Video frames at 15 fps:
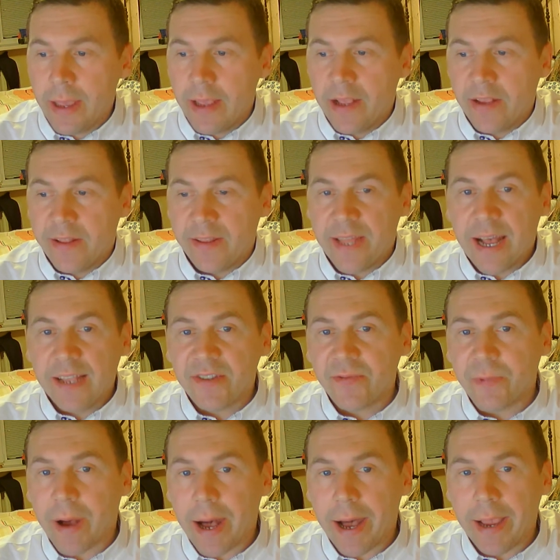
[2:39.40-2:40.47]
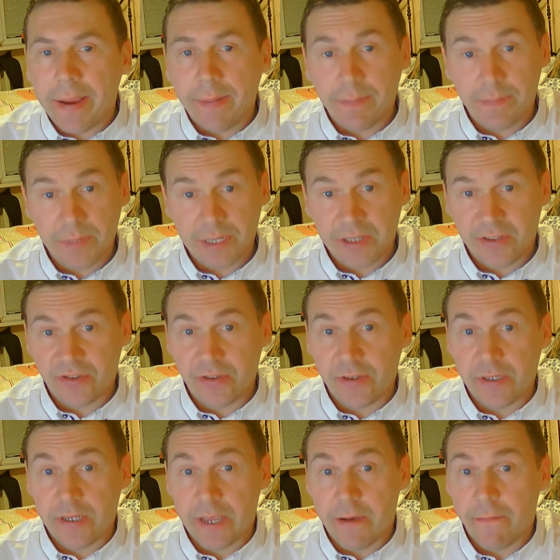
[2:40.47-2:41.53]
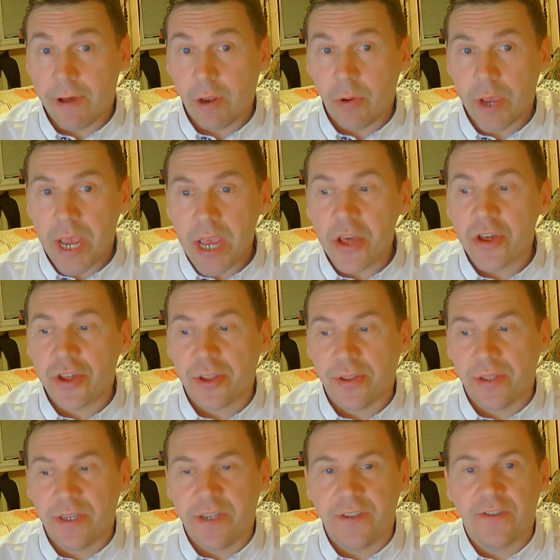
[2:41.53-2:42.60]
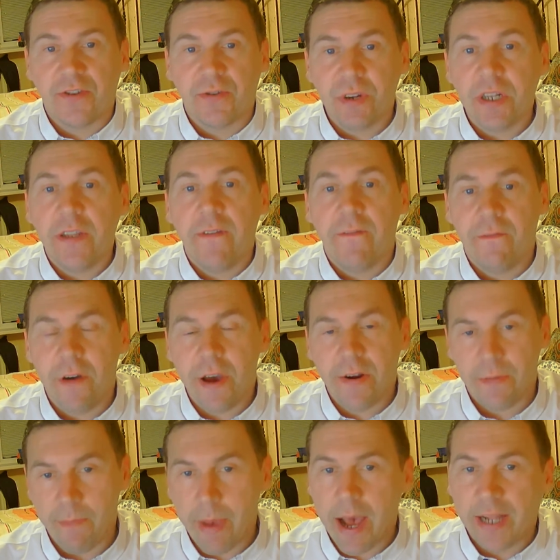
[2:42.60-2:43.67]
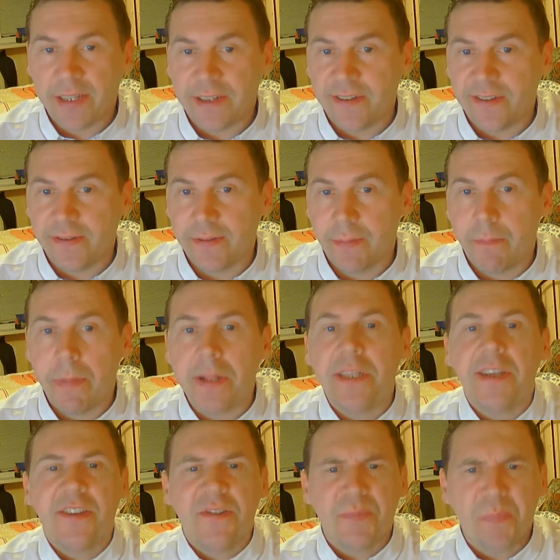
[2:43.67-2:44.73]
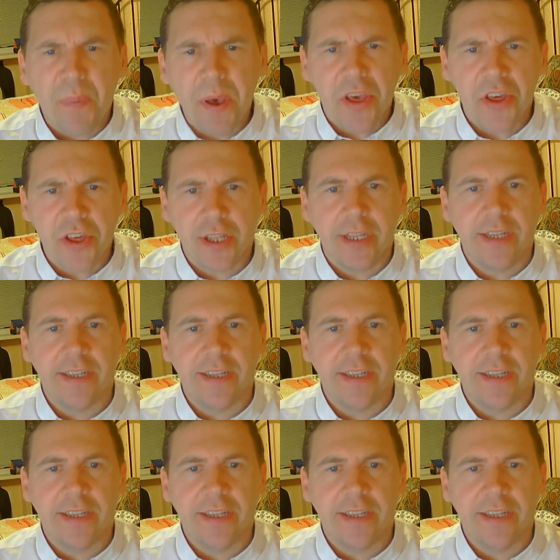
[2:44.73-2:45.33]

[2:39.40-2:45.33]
That's why evaluation it's really very matters, but especially